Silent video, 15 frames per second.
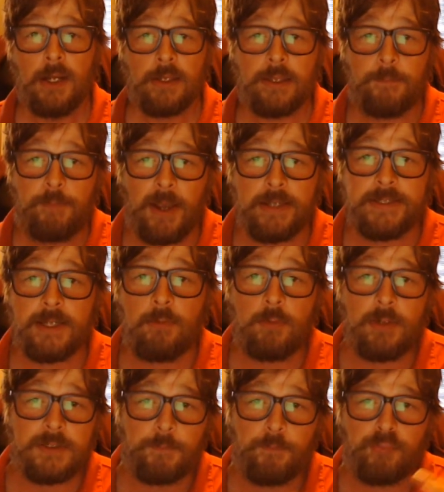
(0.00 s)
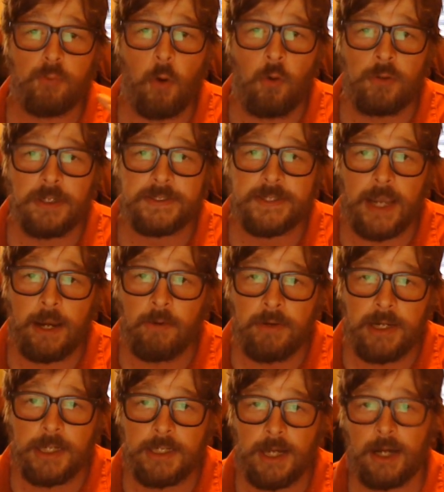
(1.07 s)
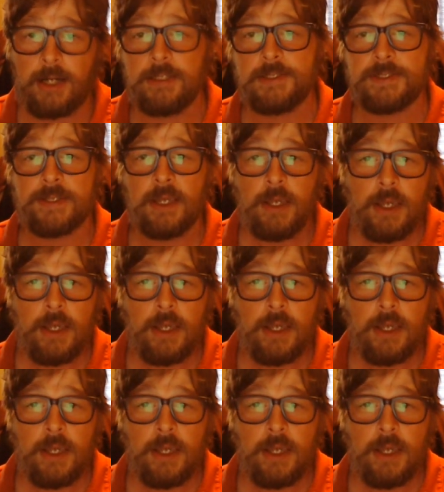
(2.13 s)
The peasant was proletarianized,